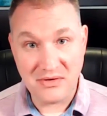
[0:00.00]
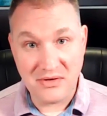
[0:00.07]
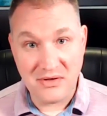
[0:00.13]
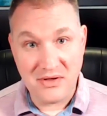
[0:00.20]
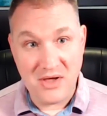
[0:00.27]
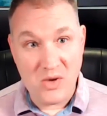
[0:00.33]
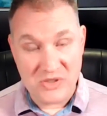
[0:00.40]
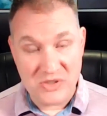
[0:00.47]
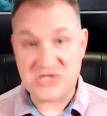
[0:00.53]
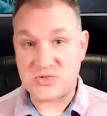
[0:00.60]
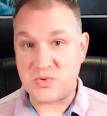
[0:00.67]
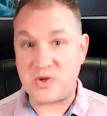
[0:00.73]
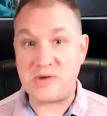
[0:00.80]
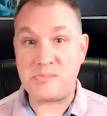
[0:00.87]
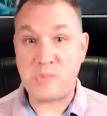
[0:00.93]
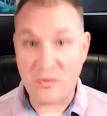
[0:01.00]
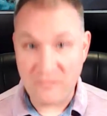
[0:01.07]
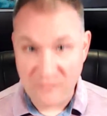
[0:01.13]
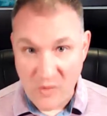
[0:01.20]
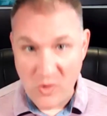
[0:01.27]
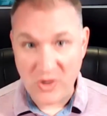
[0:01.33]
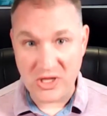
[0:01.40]
which is what a
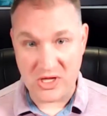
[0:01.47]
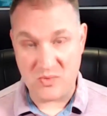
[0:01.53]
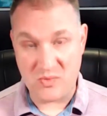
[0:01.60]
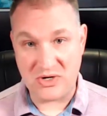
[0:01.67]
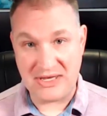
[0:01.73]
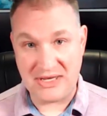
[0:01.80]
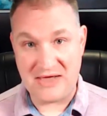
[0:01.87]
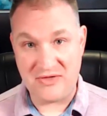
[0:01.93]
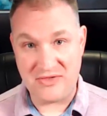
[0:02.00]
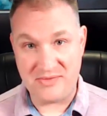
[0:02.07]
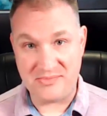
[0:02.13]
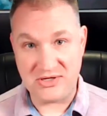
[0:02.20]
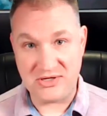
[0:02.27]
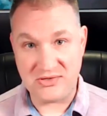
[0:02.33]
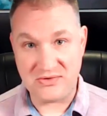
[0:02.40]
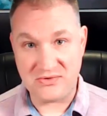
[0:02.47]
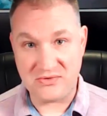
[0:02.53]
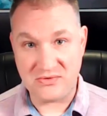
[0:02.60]
portfolio would allow them to do.